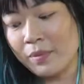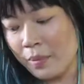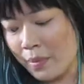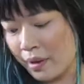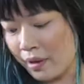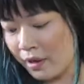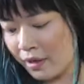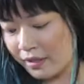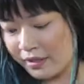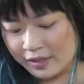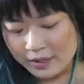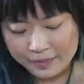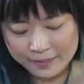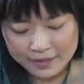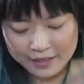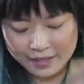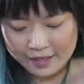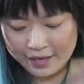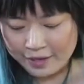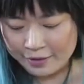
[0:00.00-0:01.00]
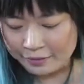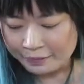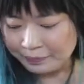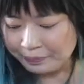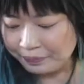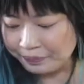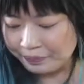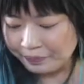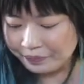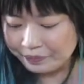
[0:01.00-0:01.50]
of my cards are play down.
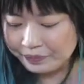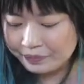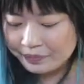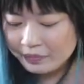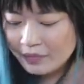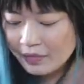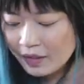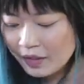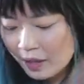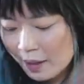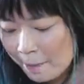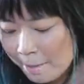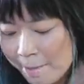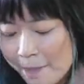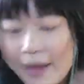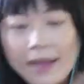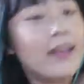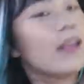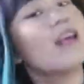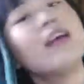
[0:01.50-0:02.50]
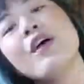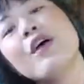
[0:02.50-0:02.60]
But